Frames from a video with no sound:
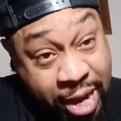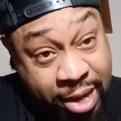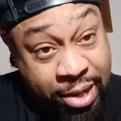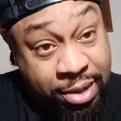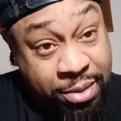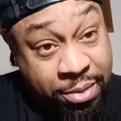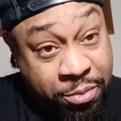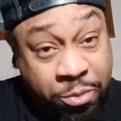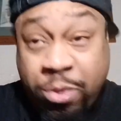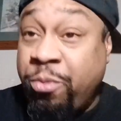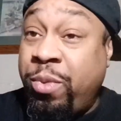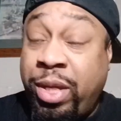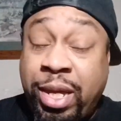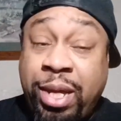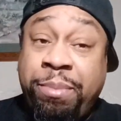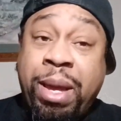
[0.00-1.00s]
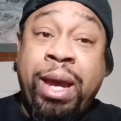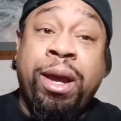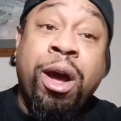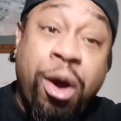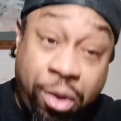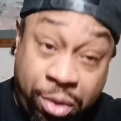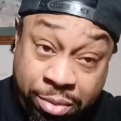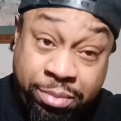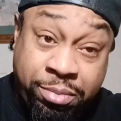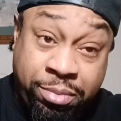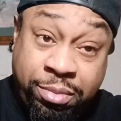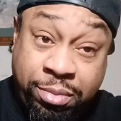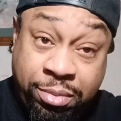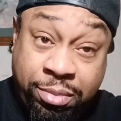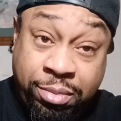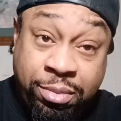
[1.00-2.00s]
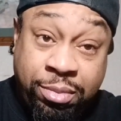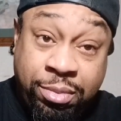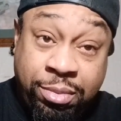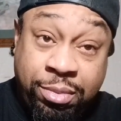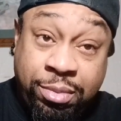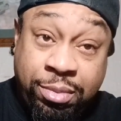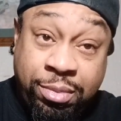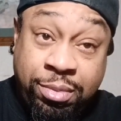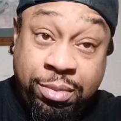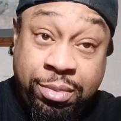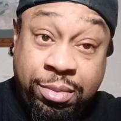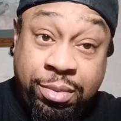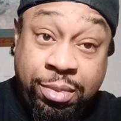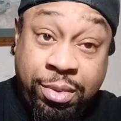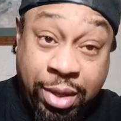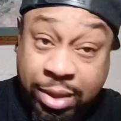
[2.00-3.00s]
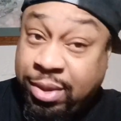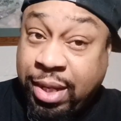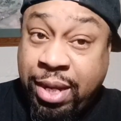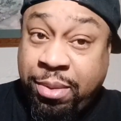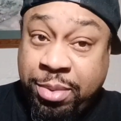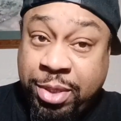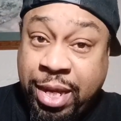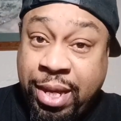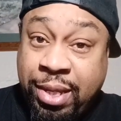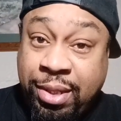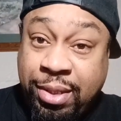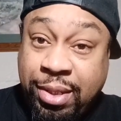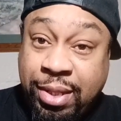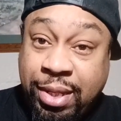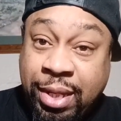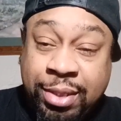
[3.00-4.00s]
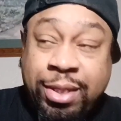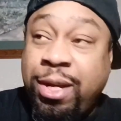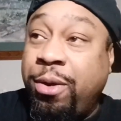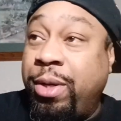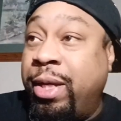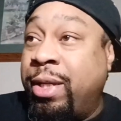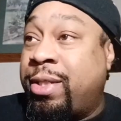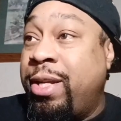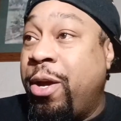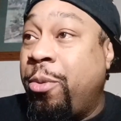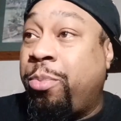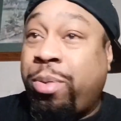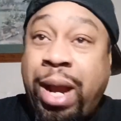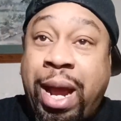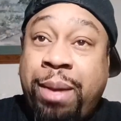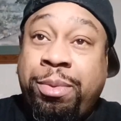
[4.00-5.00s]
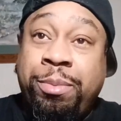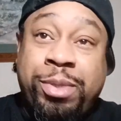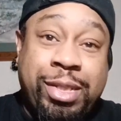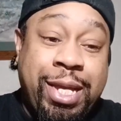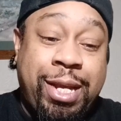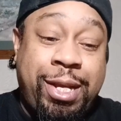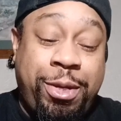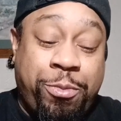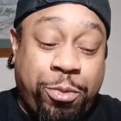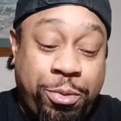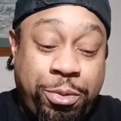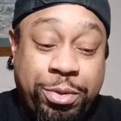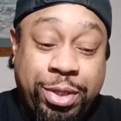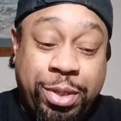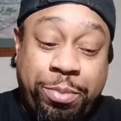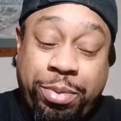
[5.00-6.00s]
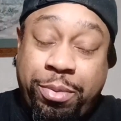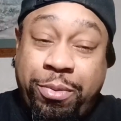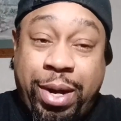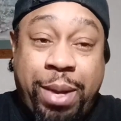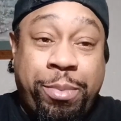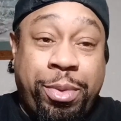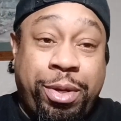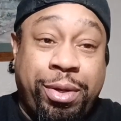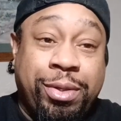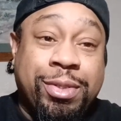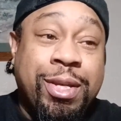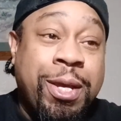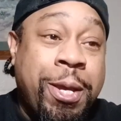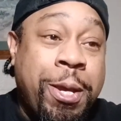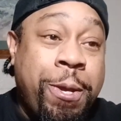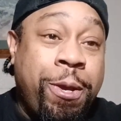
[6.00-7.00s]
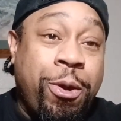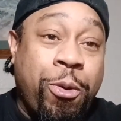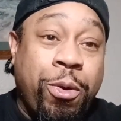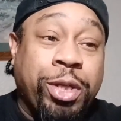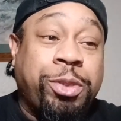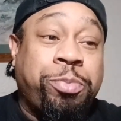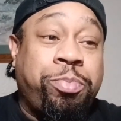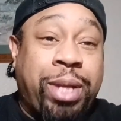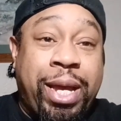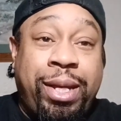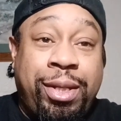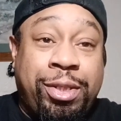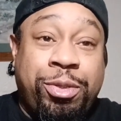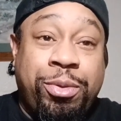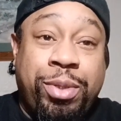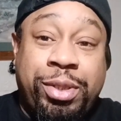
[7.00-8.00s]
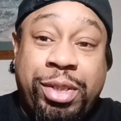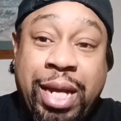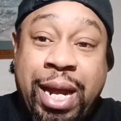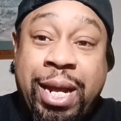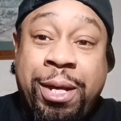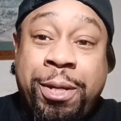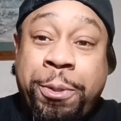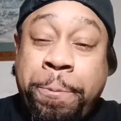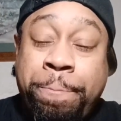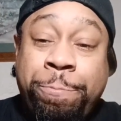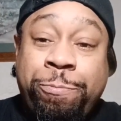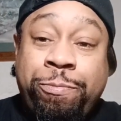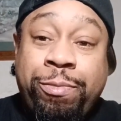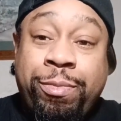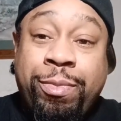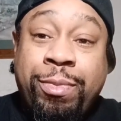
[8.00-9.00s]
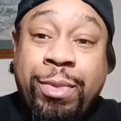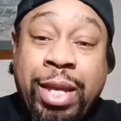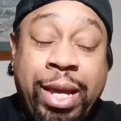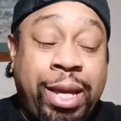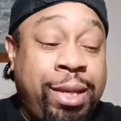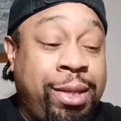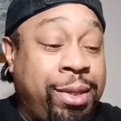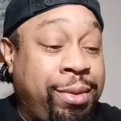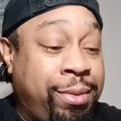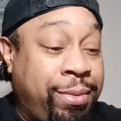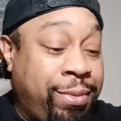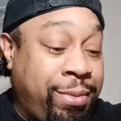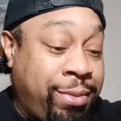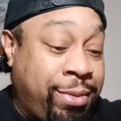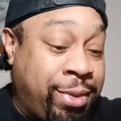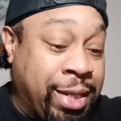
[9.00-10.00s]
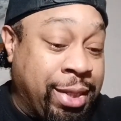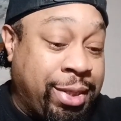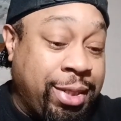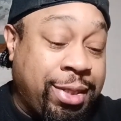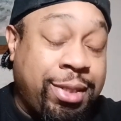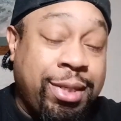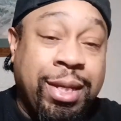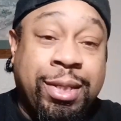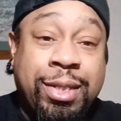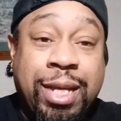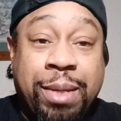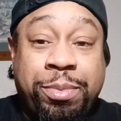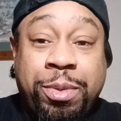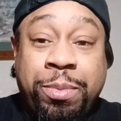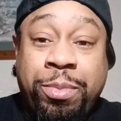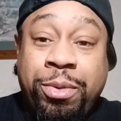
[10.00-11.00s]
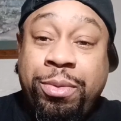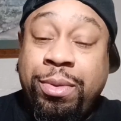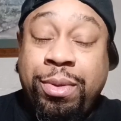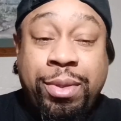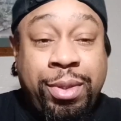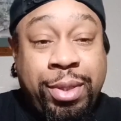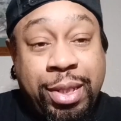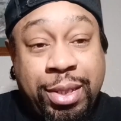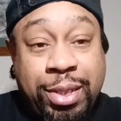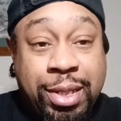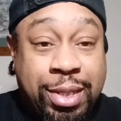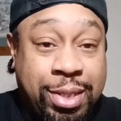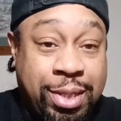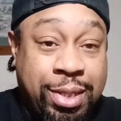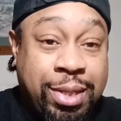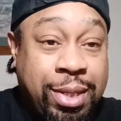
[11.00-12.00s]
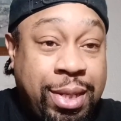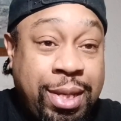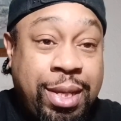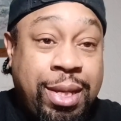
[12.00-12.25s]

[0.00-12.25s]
that when we get back home. You understand what I'm saying? It's no problem setting rules and parameters or explaining to a child, hey, this is acceptable, this isn't.